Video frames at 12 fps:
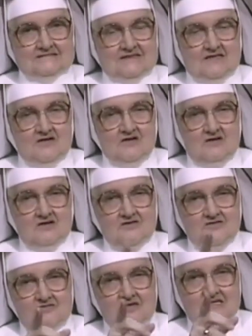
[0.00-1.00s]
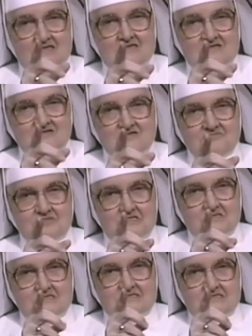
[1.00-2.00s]
And all of you out there should be
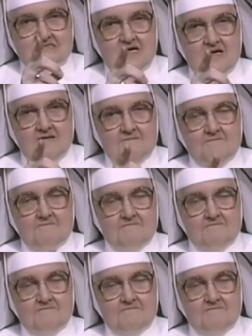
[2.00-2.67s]
the same.